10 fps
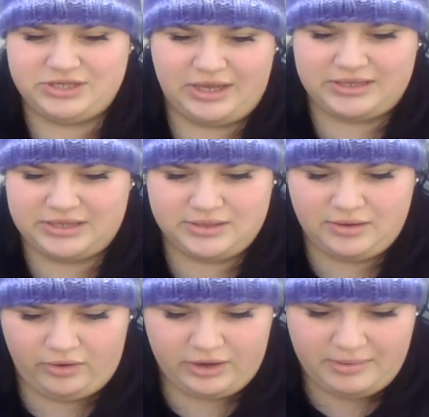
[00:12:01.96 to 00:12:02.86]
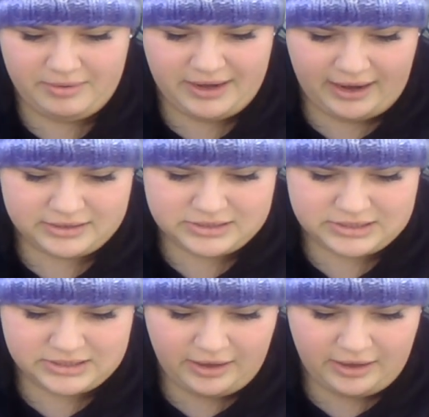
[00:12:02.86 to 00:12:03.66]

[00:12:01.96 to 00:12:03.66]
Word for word: that's already been asked.